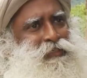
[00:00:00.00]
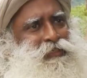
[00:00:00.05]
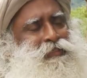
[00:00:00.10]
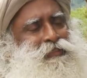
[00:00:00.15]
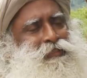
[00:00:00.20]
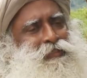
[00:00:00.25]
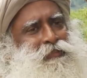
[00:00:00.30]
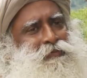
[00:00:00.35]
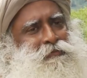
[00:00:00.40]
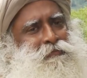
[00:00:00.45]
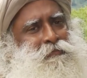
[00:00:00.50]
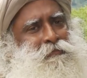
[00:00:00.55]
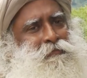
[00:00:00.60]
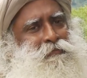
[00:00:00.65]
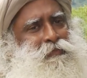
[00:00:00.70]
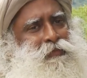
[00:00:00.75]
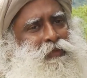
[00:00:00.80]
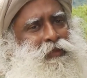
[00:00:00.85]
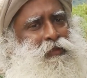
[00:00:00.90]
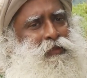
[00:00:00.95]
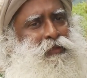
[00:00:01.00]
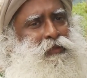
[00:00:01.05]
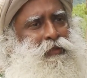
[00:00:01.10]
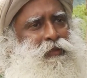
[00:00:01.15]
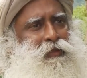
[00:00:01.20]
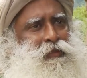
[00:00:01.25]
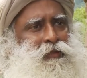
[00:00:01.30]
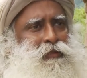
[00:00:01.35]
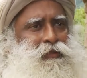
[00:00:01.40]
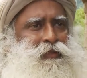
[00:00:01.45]
in it,
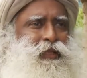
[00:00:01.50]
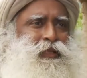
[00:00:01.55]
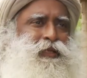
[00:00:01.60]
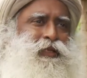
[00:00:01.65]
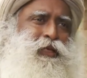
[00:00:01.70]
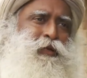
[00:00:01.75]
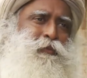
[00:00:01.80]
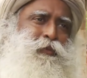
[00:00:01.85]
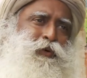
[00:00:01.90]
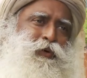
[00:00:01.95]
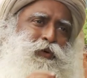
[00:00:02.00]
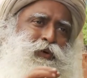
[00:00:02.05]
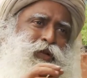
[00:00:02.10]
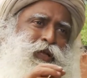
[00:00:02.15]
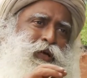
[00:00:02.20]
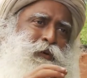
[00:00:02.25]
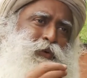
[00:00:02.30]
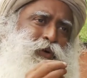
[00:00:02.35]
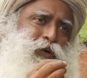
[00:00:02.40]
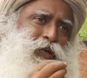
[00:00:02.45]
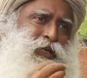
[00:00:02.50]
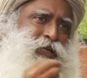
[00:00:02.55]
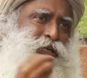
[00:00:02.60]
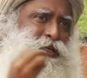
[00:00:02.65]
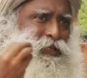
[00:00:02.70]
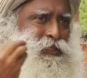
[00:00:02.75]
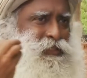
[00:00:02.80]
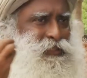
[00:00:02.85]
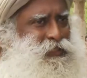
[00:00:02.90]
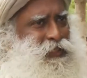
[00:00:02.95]
then it'll be only about
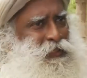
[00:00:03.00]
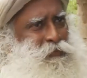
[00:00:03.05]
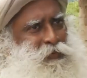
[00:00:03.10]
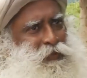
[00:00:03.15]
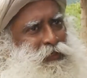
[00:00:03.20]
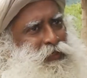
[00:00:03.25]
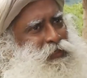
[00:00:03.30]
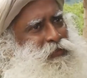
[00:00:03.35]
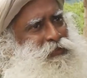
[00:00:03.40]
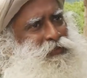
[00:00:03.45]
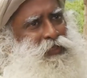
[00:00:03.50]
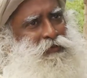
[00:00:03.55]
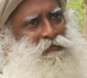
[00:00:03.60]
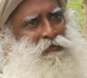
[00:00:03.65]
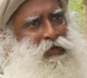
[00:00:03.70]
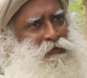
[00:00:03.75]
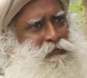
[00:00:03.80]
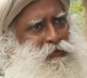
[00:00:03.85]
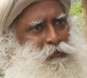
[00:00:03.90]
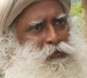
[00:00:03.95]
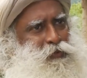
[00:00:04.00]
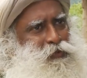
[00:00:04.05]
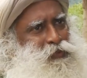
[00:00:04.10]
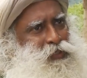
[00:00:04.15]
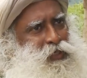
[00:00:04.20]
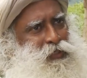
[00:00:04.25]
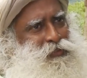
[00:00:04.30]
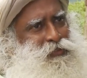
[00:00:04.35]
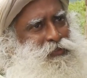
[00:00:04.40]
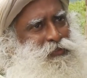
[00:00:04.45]
eating and sleeping and survival
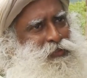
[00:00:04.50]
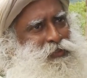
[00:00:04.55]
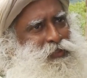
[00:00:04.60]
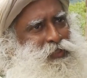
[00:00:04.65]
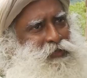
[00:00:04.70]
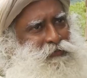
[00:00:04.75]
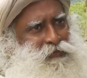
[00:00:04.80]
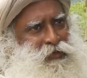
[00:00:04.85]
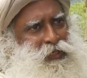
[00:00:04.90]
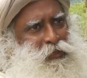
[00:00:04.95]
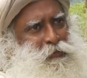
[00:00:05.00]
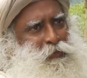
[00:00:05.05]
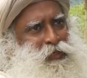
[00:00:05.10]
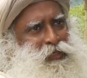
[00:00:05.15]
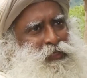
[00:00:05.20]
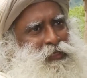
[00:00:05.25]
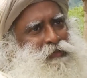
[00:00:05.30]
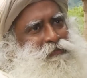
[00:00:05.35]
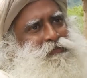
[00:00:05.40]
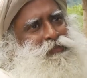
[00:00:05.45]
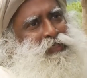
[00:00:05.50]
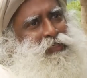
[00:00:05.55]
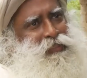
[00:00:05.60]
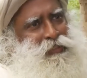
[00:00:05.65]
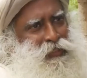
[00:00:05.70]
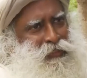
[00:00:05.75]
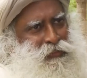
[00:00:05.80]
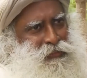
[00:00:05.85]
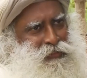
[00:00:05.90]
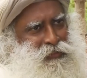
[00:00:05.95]
process. If anybody lives
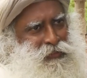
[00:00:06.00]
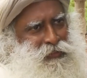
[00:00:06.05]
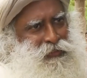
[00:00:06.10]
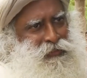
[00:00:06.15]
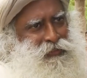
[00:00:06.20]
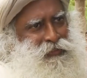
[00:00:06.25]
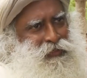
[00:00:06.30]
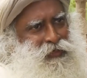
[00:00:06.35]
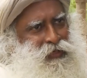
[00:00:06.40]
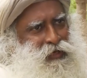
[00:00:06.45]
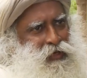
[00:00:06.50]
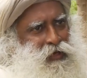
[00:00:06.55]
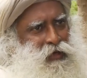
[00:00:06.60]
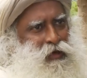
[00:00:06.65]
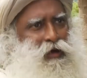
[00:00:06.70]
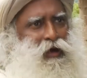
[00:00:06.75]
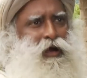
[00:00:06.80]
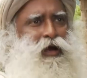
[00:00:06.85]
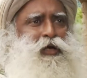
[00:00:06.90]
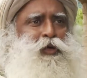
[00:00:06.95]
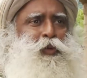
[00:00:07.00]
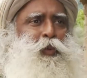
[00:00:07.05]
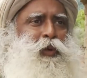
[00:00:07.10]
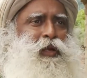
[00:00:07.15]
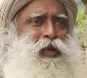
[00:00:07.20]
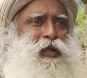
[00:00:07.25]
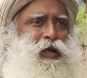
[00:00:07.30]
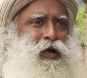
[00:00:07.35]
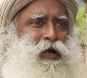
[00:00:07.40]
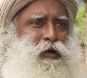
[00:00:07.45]
intensely, art
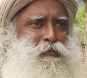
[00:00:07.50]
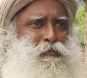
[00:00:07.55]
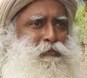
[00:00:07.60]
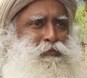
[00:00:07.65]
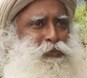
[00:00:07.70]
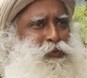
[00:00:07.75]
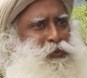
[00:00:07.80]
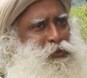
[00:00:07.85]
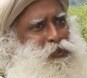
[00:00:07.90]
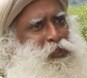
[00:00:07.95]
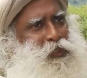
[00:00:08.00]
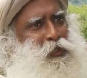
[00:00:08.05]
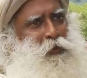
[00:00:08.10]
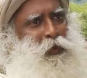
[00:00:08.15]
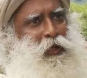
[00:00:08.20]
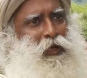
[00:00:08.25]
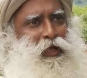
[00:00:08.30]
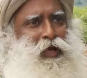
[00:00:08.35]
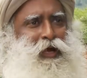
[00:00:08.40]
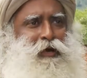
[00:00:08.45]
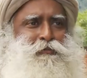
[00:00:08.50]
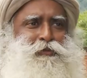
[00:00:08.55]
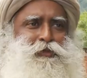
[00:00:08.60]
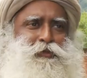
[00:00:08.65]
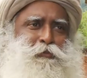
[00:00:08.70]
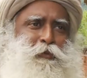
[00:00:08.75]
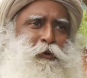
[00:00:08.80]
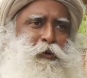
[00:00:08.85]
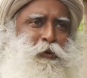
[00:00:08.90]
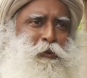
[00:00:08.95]
will come, music will come,
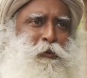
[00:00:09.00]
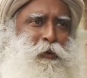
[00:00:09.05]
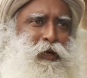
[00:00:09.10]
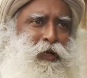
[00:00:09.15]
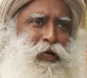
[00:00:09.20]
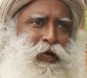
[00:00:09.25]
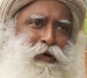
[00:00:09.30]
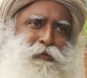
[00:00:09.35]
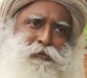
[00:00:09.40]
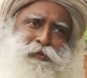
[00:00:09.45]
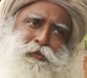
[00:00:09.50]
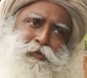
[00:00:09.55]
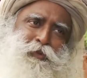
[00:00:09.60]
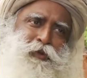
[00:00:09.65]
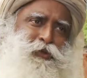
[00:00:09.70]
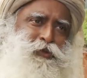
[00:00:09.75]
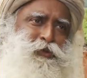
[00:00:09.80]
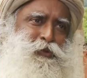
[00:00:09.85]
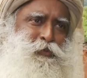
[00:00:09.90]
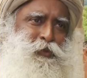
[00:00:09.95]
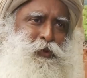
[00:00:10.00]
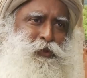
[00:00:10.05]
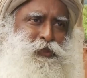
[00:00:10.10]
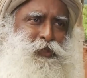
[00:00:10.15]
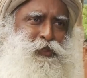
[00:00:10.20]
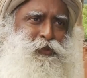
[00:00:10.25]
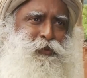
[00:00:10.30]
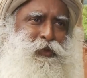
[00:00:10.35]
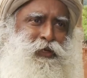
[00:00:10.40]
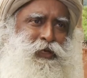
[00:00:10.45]
sport will come, spiritual
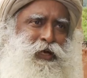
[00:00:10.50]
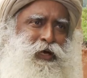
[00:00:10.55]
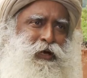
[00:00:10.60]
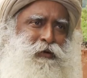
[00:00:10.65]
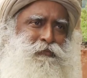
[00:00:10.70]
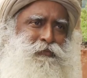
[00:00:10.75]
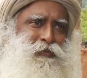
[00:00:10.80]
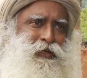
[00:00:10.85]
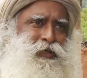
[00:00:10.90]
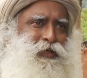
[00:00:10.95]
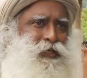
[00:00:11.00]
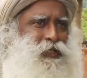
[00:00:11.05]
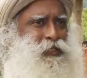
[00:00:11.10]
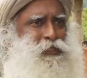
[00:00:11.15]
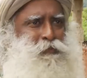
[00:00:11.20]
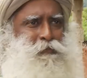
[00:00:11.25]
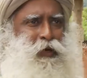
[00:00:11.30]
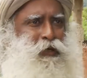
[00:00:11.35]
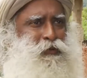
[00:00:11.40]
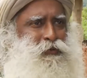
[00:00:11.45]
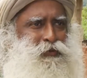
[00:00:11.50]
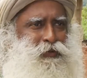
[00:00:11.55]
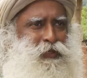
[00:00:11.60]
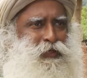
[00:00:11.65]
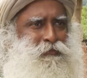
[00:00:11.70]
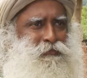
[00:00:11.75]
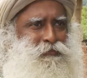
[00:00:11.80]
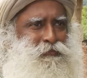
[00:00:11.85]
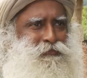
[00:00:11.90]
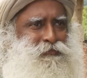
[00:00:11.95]
process will come, it's bound to
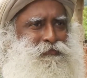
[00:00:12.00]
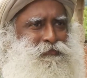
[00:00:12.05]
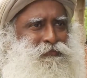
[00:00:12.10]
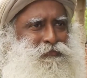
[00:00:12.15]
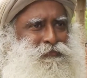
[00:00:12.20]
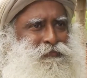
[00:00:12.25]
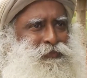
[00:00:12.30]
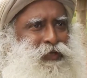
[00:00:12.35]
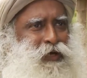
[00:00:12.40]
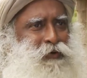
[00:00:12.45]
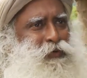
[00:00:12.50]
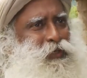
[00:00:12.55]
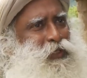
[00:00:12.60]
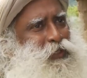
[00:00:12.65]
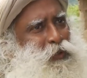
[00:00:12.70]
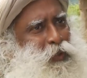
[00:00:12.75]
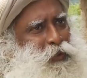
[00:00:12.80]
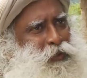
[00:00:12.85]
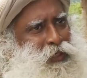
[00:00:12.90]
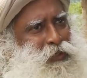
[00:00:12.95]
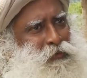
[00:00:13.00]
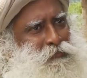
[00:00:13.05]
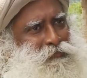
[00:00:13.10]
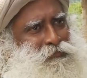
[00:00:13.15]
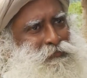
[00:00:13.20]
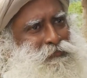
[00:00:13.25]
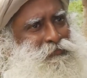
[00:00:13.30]
come. How will it not come?